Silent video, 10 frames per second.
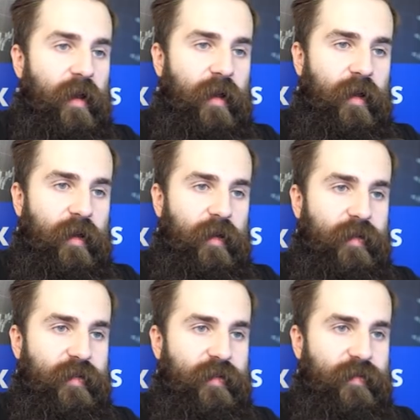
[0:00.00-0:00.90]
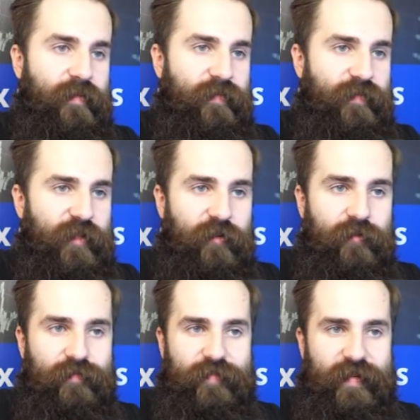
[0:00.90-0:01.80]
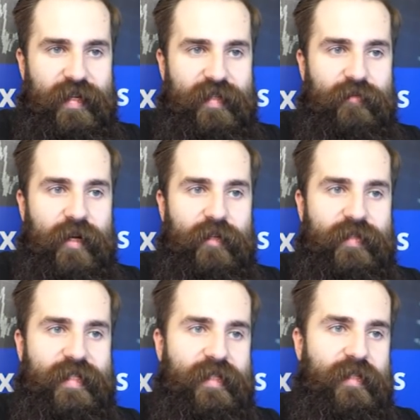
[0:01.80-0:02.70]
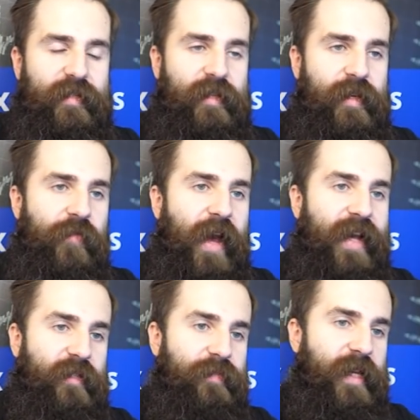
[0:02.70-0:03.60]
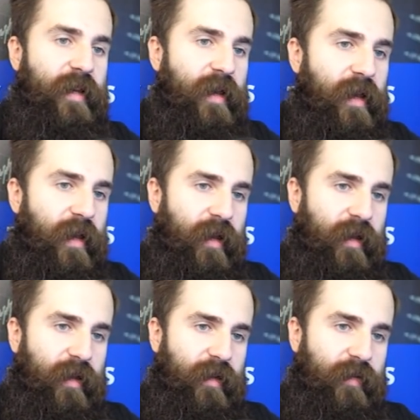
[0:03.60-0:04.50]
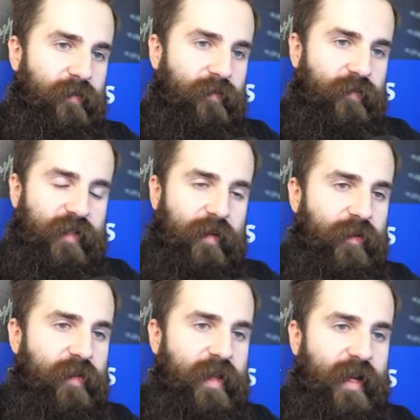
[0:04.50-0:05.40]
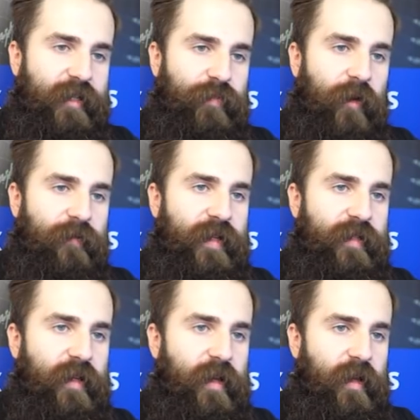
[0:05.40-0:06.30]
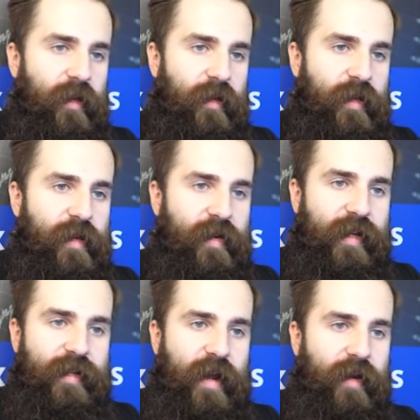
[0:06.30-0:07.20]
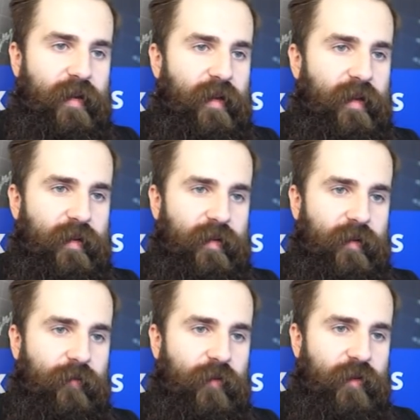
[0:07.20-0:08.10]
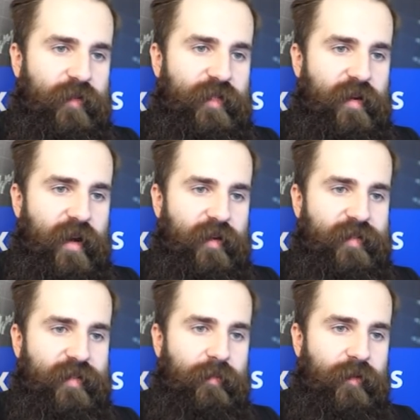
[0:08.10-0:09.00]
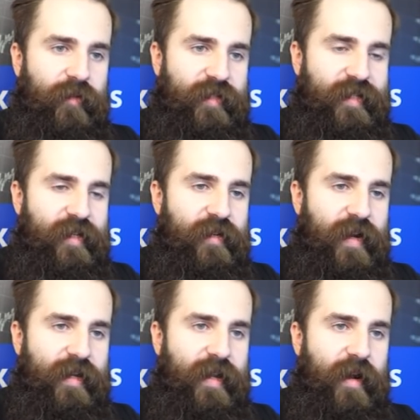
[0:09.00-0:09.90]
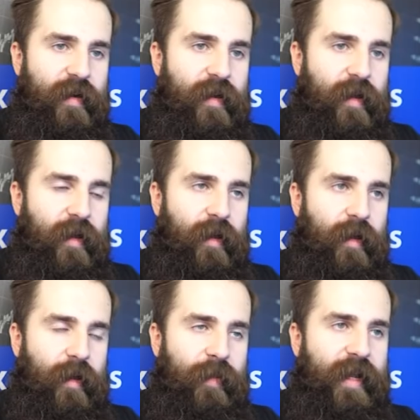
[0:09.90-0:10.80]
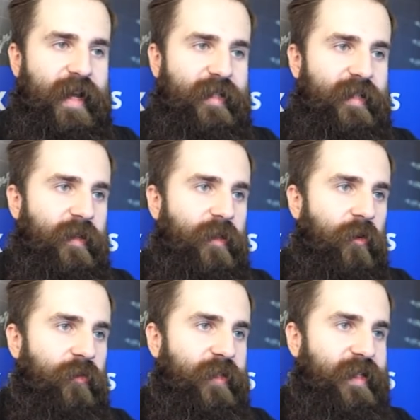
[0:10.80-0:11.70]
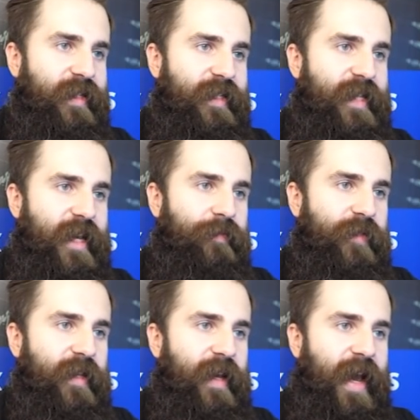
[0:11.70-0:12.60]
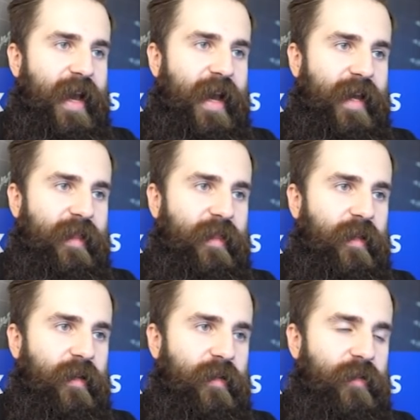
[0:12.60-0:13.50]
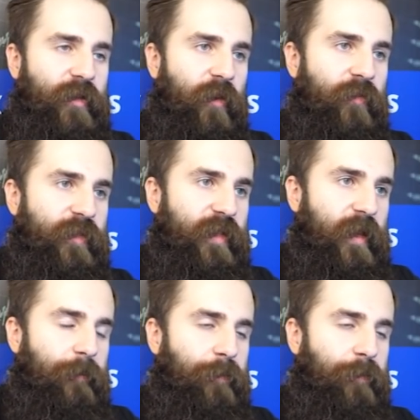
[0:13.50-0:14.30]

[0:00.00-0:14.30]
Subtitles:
So it is quite consistent, if you ask me. Some really nice profits here and there. Of course, there are some losses here and there, but I guess that those dips and those